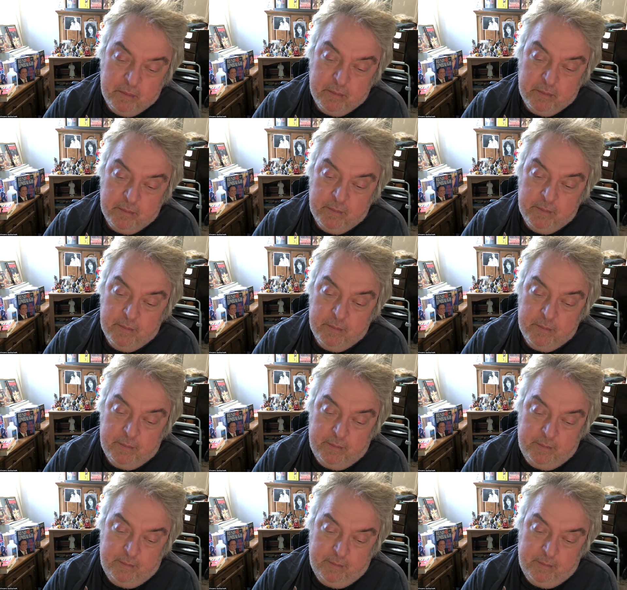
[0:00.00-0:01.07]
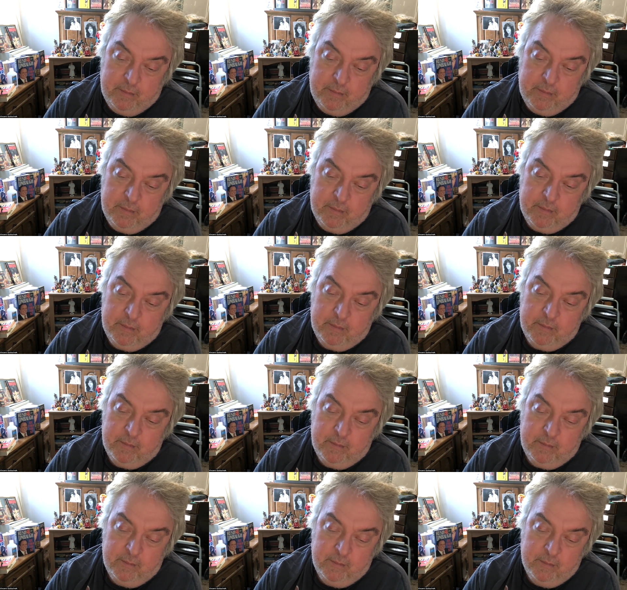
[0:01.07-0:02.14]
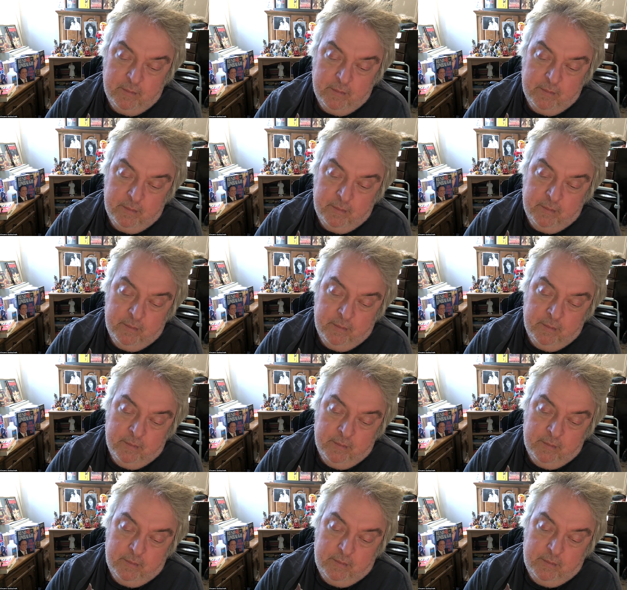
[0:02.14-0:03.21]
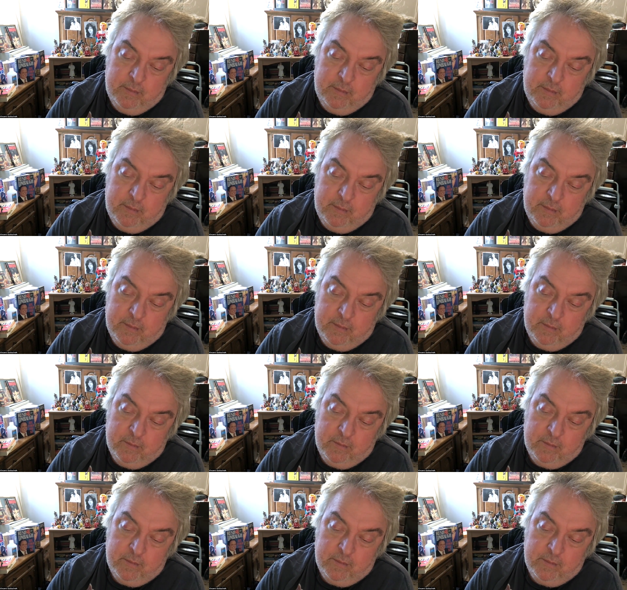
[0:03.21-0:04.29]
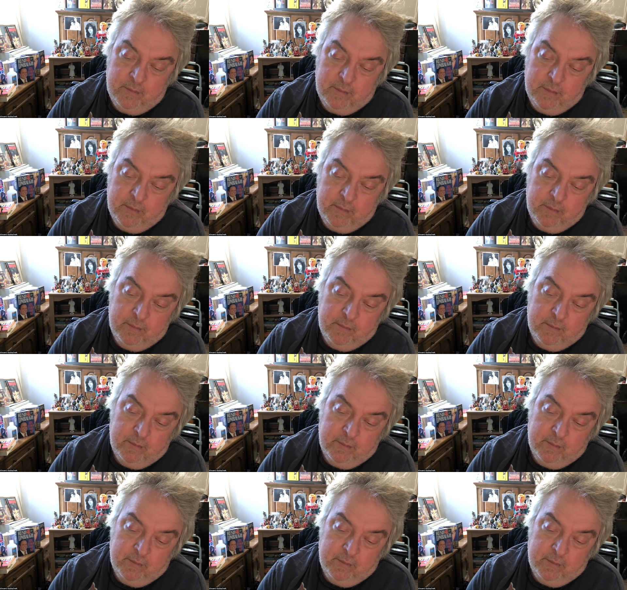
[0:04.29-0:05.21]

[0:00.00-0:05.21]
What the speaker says: (silence)